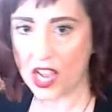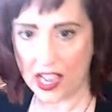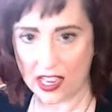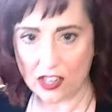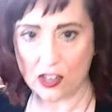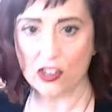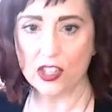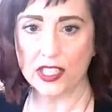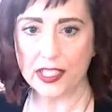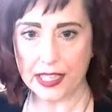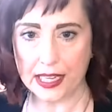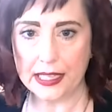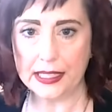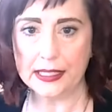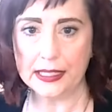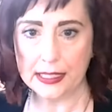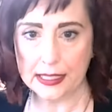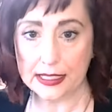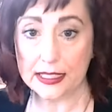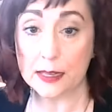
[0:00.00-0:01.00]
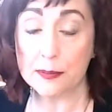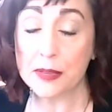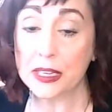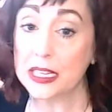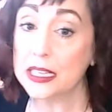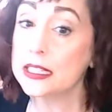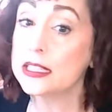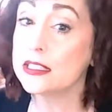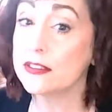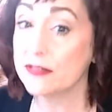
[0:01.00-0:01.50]
anchor again. Somebody
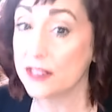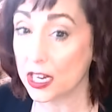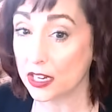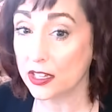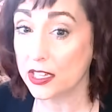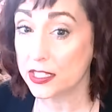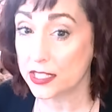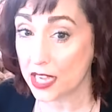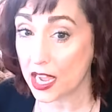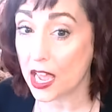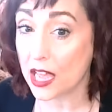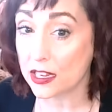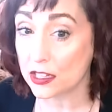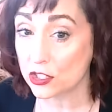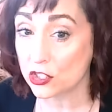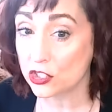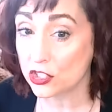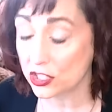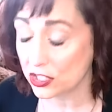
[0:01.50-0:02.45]
is very attached,